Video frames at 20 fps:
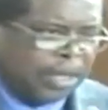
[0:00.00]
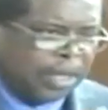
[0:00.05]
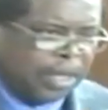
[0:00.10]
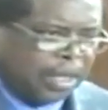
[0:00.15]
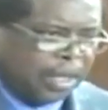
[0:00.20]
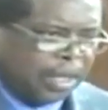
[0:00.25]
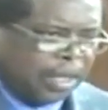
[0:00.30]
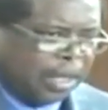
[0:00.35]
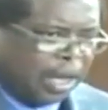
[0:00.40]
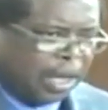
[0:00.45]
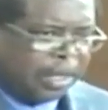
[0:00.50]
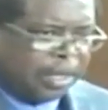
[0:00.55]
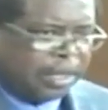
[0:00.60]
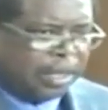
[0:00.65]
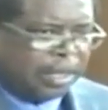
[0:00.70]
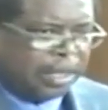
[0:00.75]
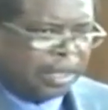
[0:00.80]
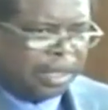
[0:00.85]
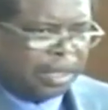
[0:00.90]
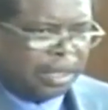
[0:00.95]

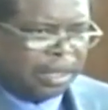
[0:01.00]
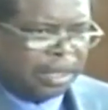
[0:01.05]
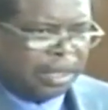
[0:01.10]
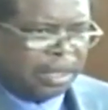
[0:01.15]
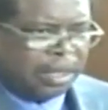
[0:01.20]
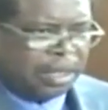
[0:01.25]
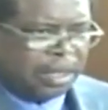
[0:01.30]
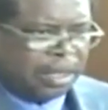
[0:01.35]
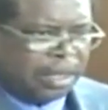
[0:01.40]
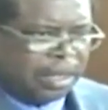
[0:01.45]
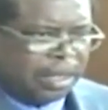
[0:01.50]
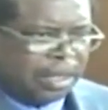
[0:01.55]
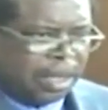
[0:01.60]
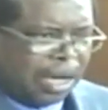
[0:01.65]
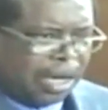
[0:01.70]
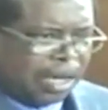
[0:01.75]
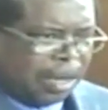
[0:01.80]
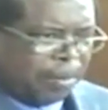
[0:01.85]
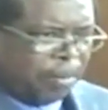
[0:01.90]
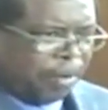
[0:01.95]
that
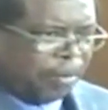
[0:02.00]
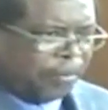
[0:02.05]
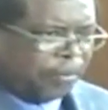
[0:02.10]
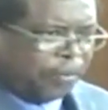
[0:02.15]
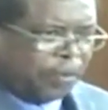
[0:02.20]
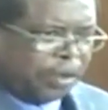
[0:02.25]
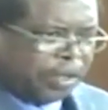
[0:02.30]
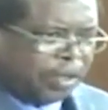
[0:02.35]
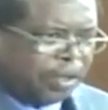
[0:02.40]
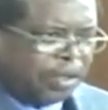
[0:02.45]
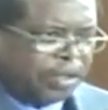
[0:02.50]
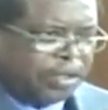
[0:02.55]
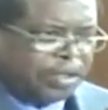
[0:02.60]
had about 4,000